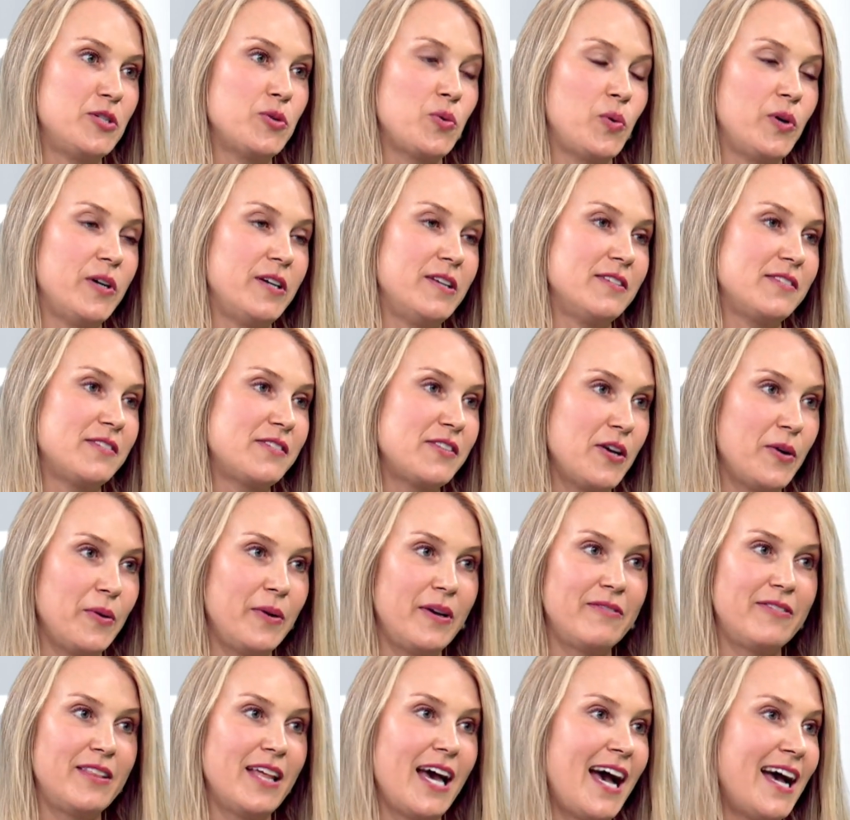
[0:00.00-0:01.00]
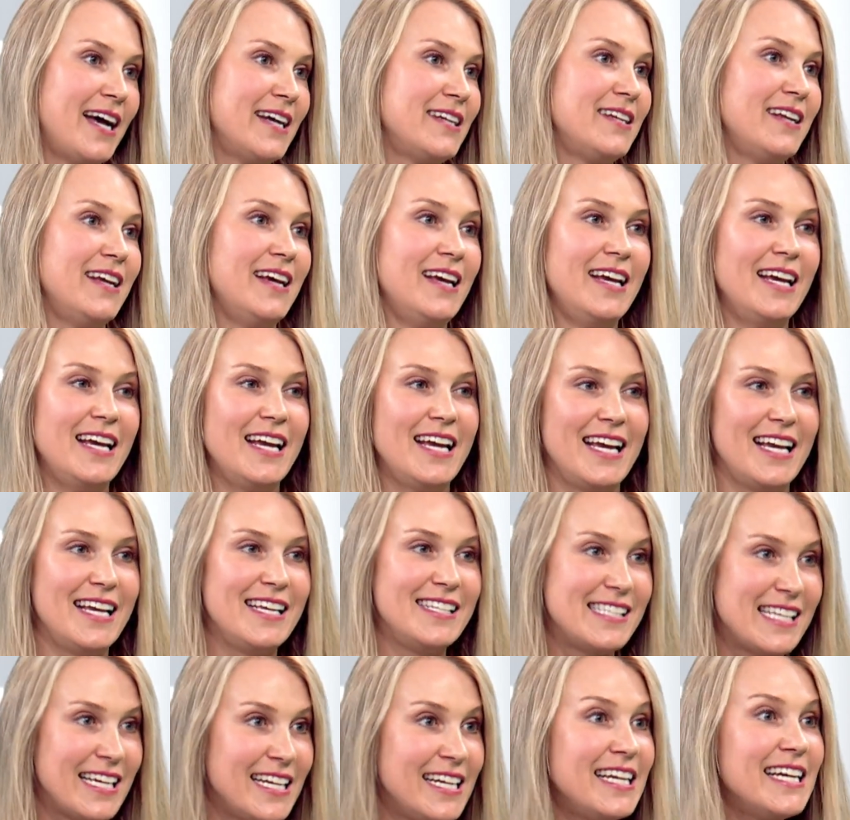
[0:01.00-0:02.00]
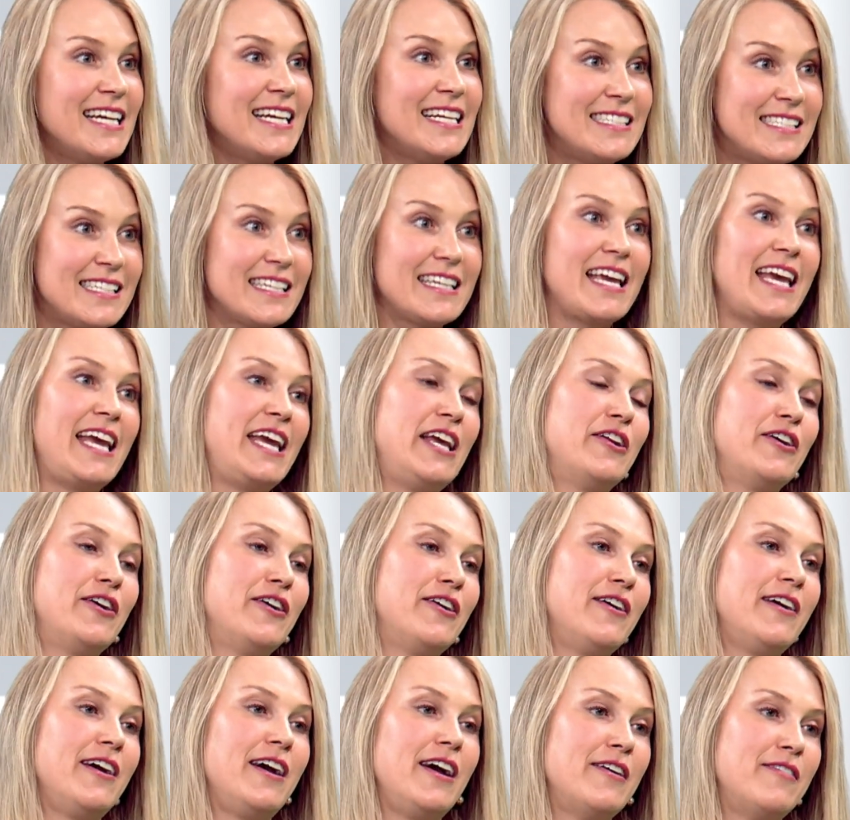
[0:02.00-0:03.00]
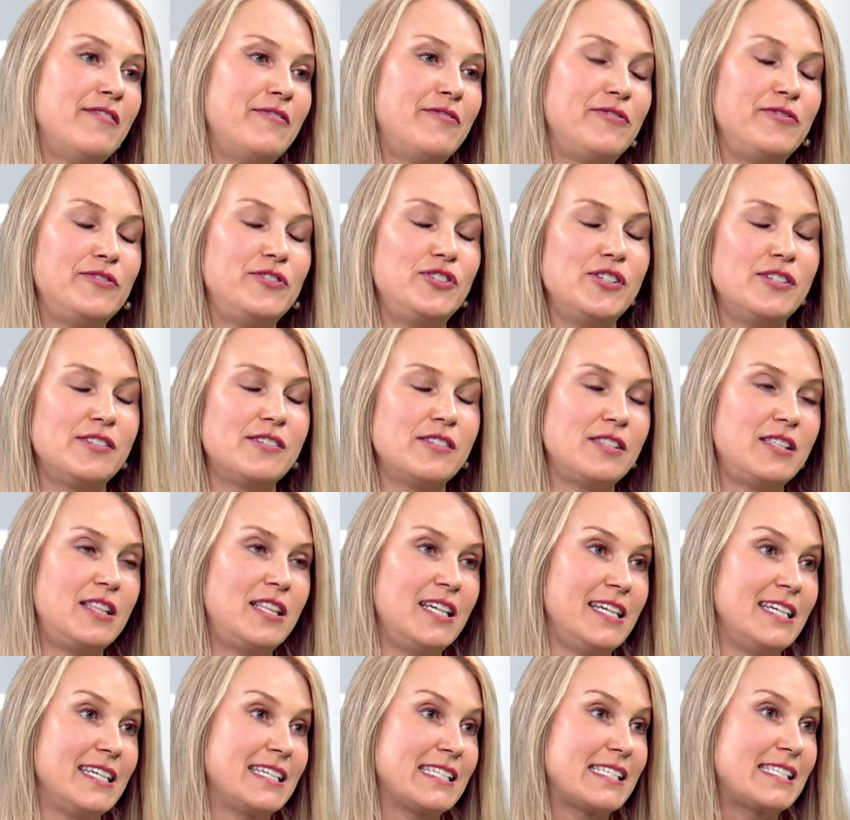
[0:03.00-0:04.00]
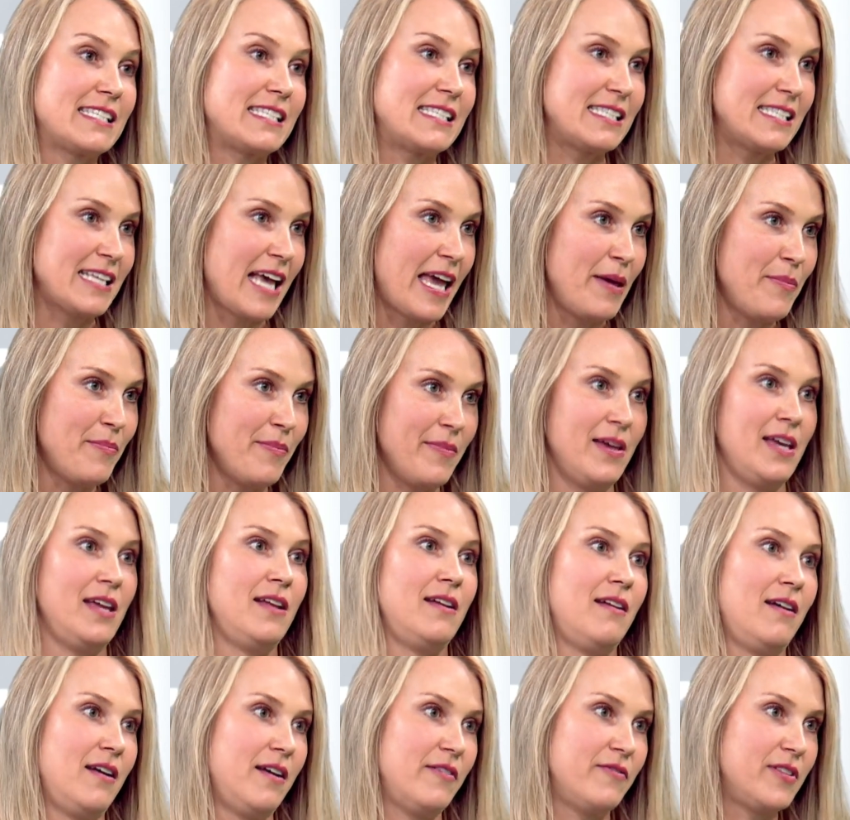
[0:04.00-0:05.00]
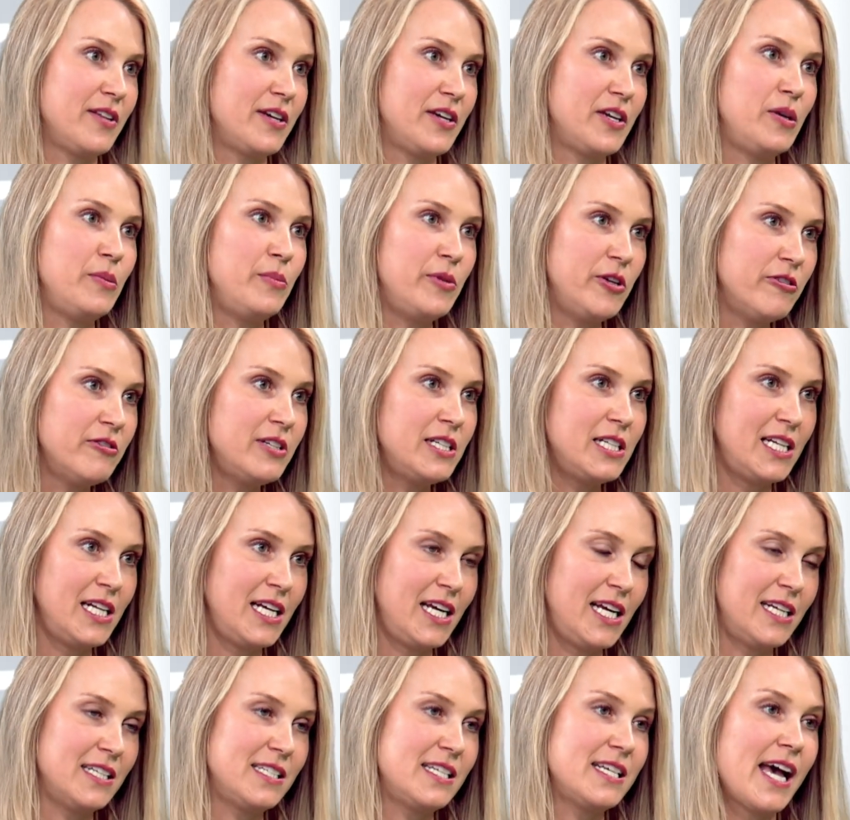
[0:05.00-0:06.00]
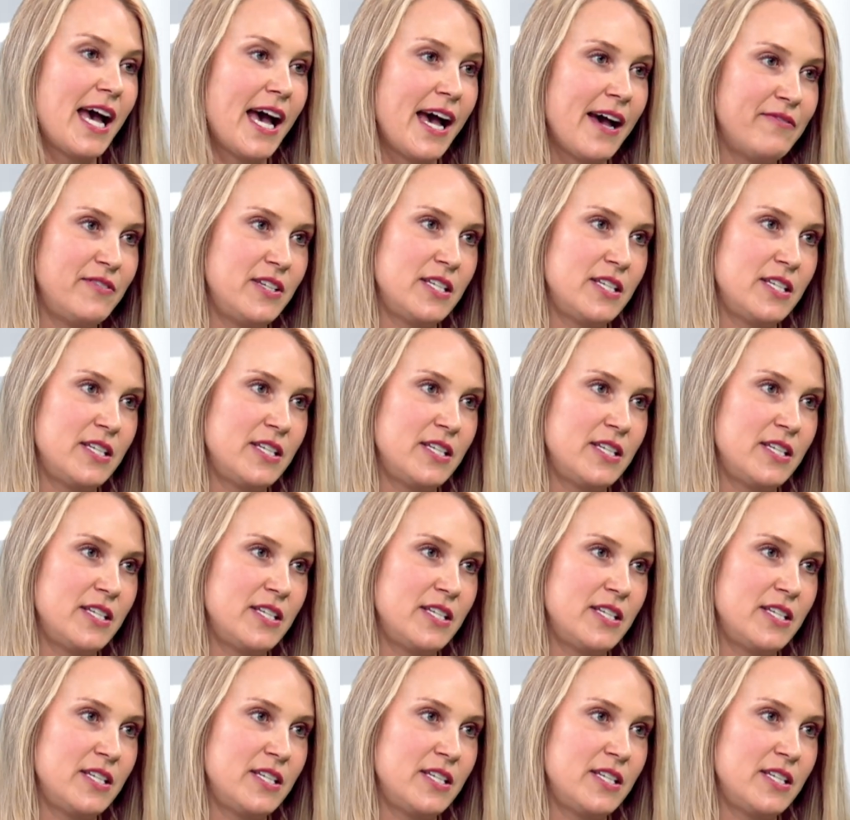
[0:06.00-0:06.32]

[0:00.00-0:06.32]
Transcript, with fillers: door. So if that is any indicator of just the excitement of the community yeah, to have yeah.